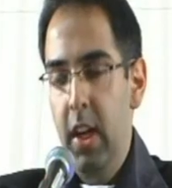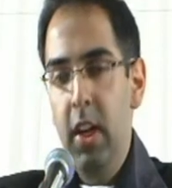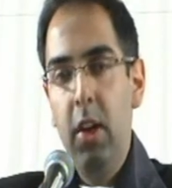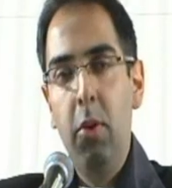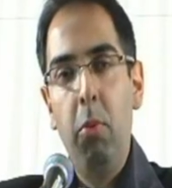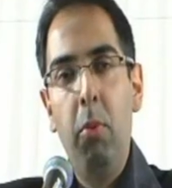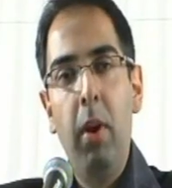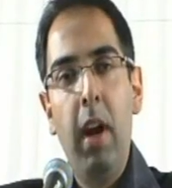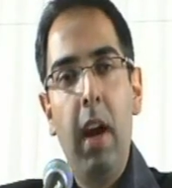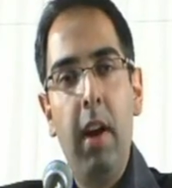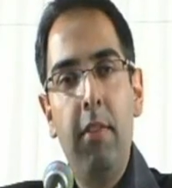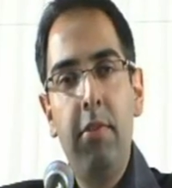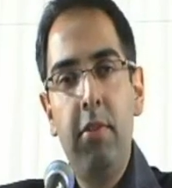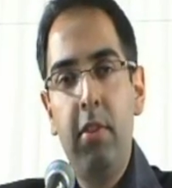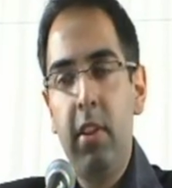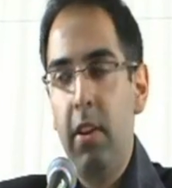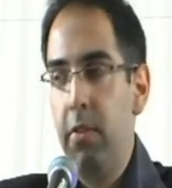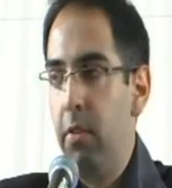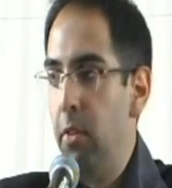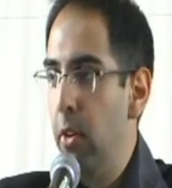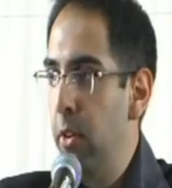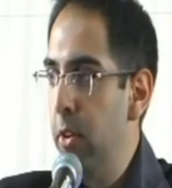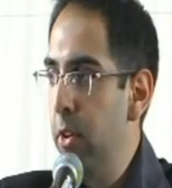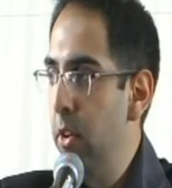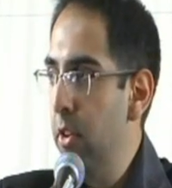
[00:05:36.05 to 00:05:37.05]
We have
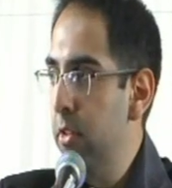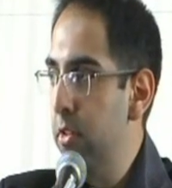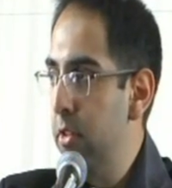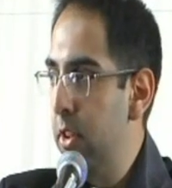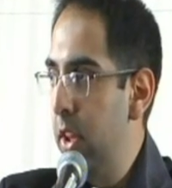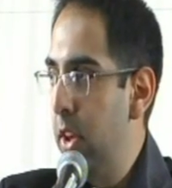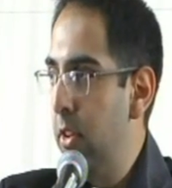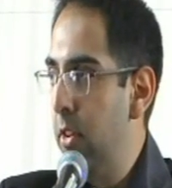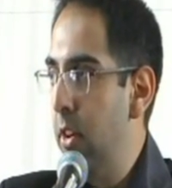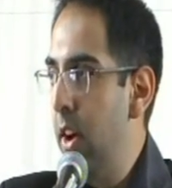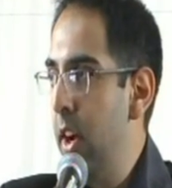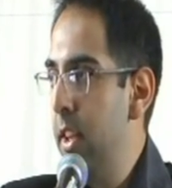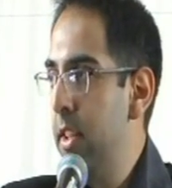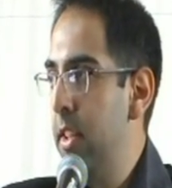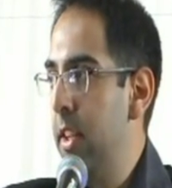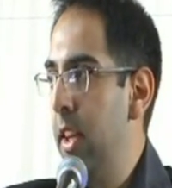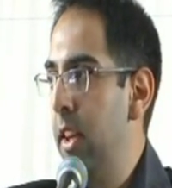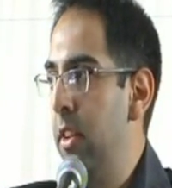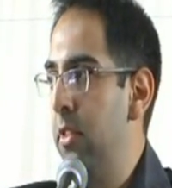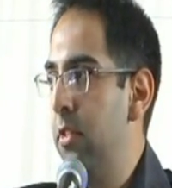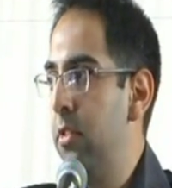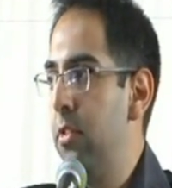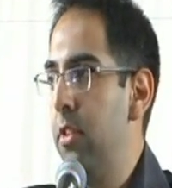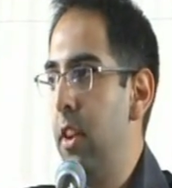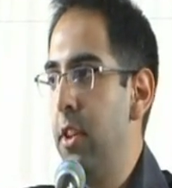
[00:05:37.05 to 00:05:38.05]
several Gnostic
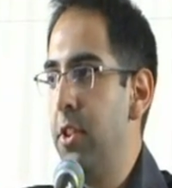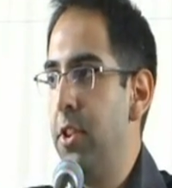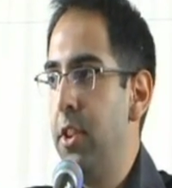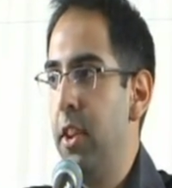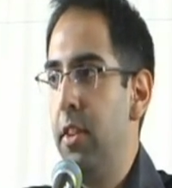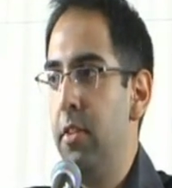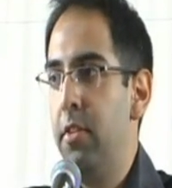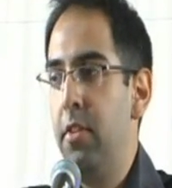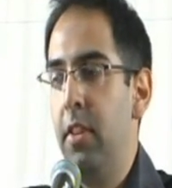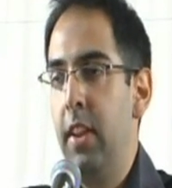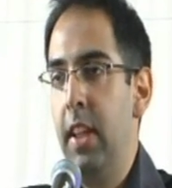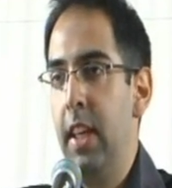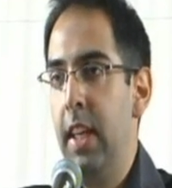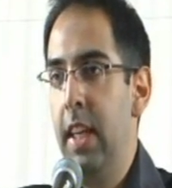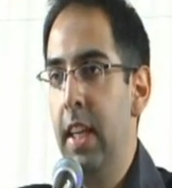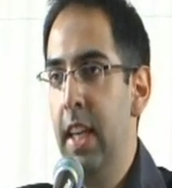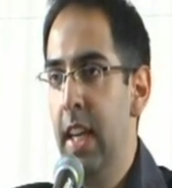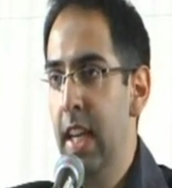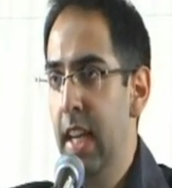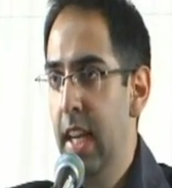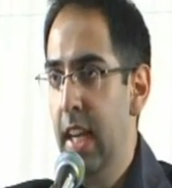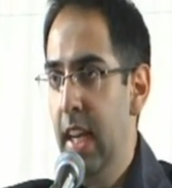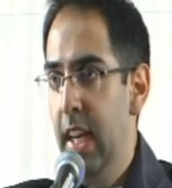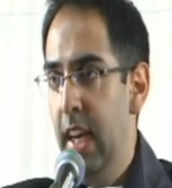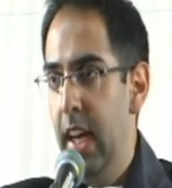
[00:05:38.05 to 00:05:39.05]
writings, such as the
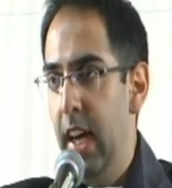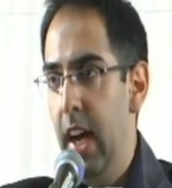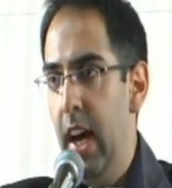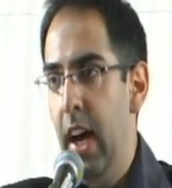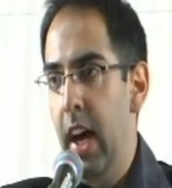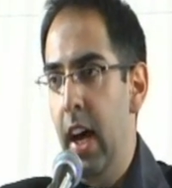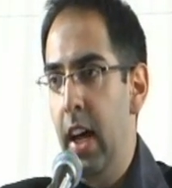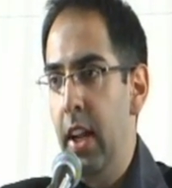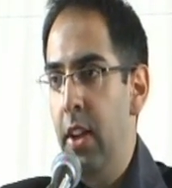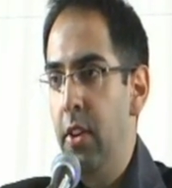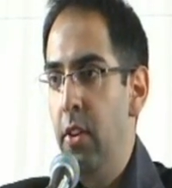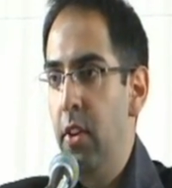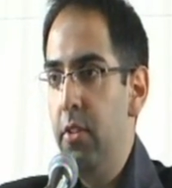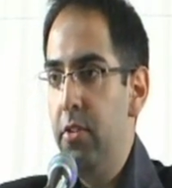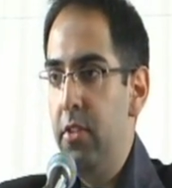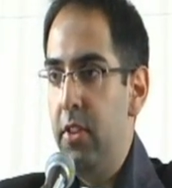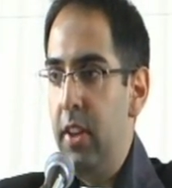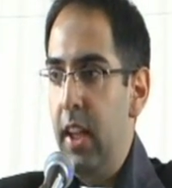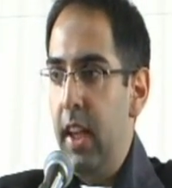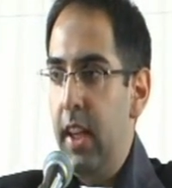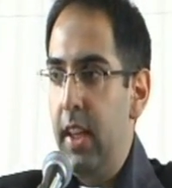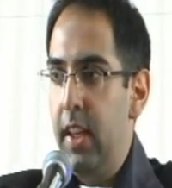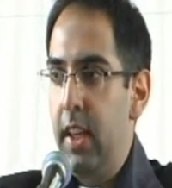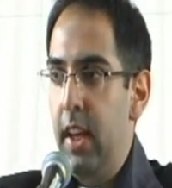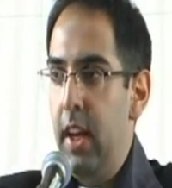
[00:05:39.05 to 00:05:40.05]

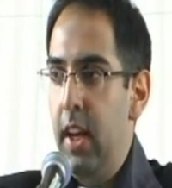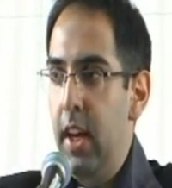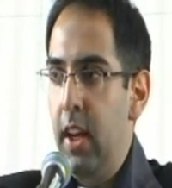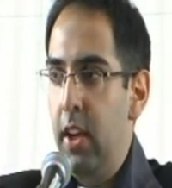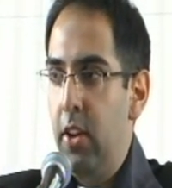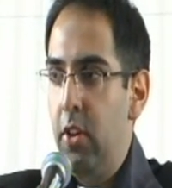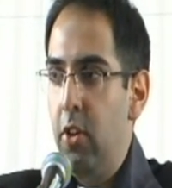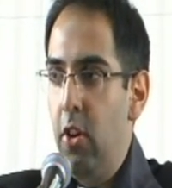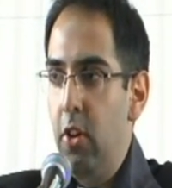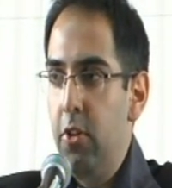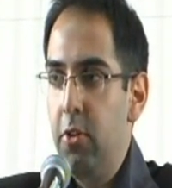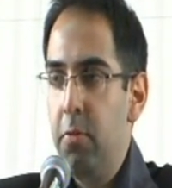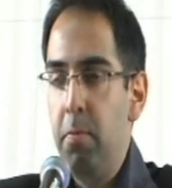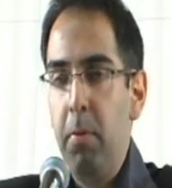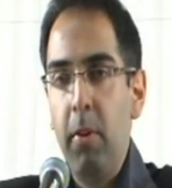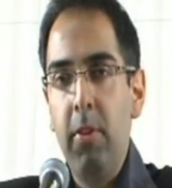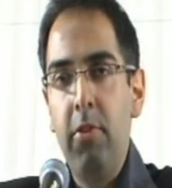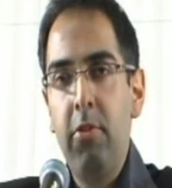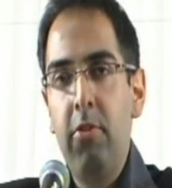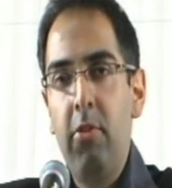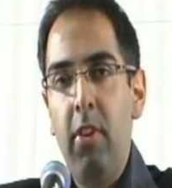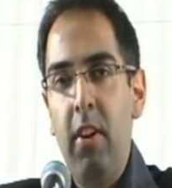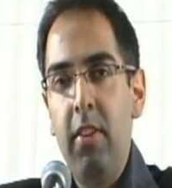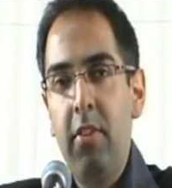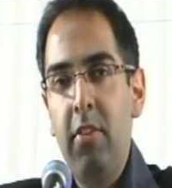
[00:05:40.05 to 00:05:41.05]
Gnostic Gospels,
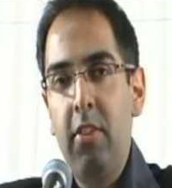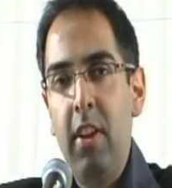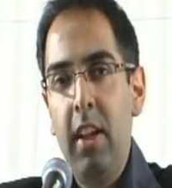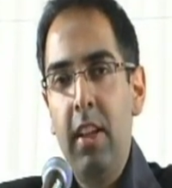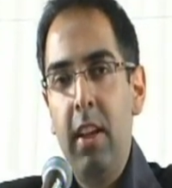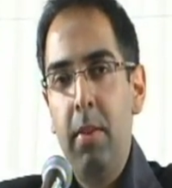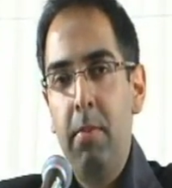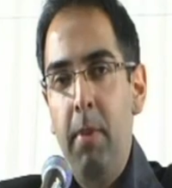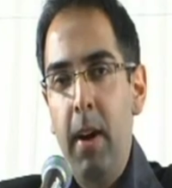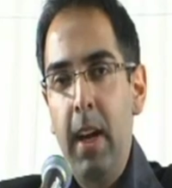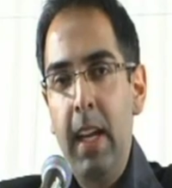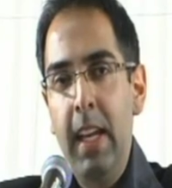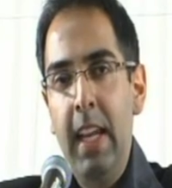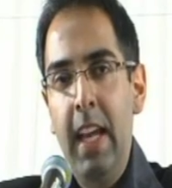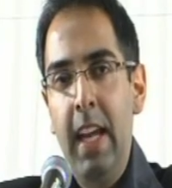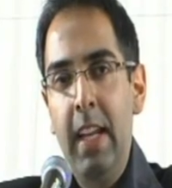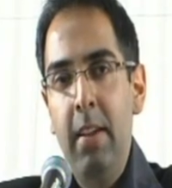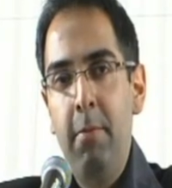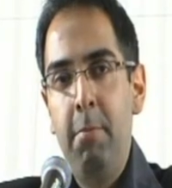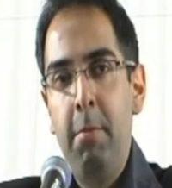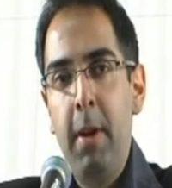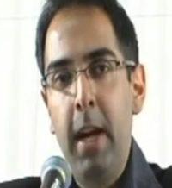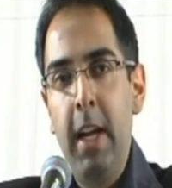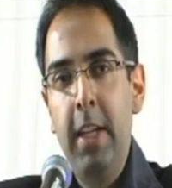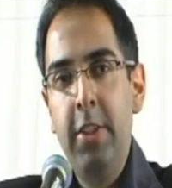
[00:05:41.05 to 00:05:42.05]
translated by Elaine
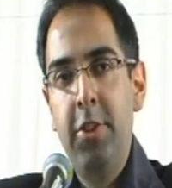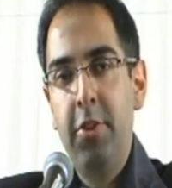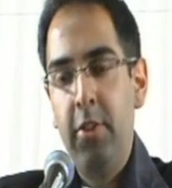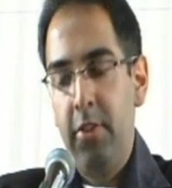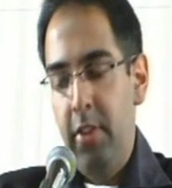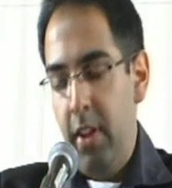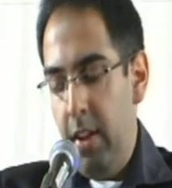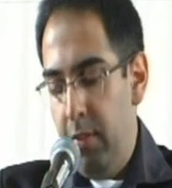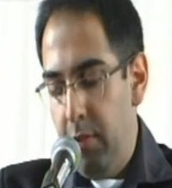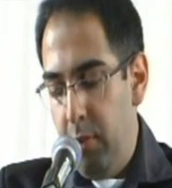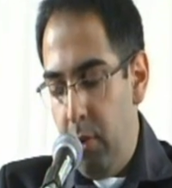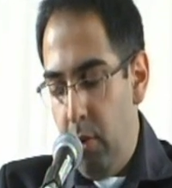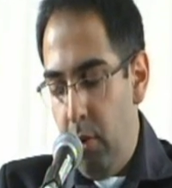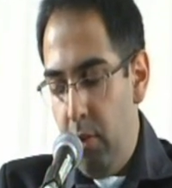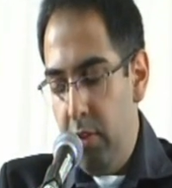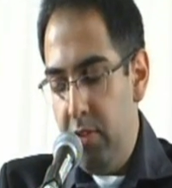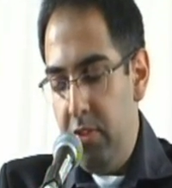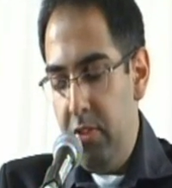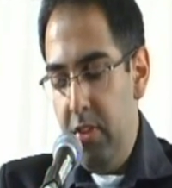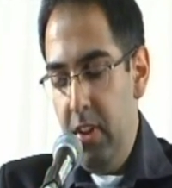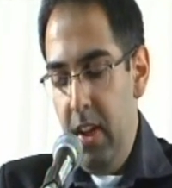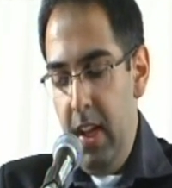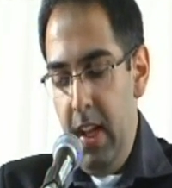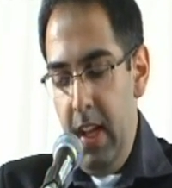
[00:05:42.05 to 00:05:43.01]
Pagels. And of course,